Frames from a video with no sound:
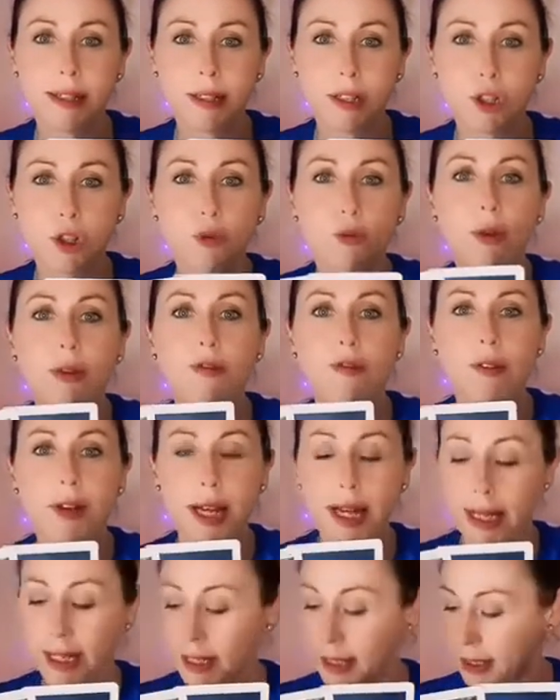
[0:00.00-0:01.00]
to
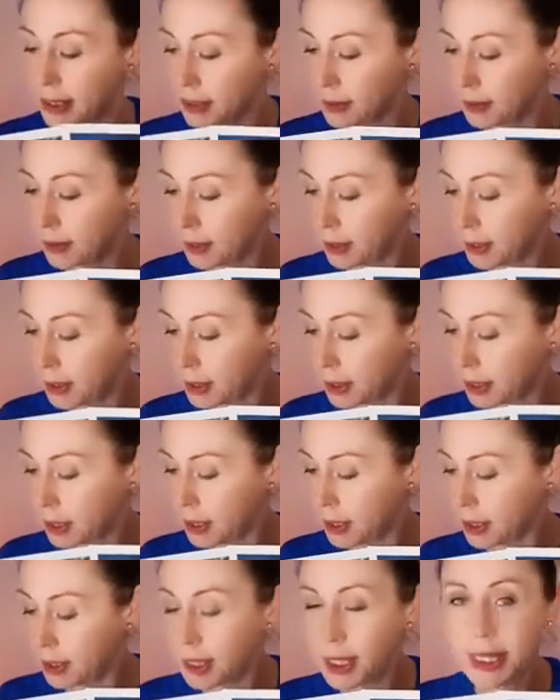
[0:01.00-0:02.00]
reflect.
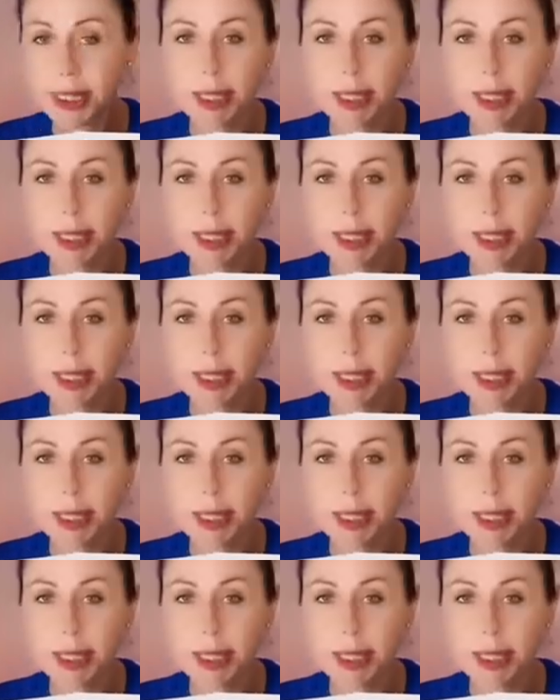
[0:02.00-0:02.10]
Think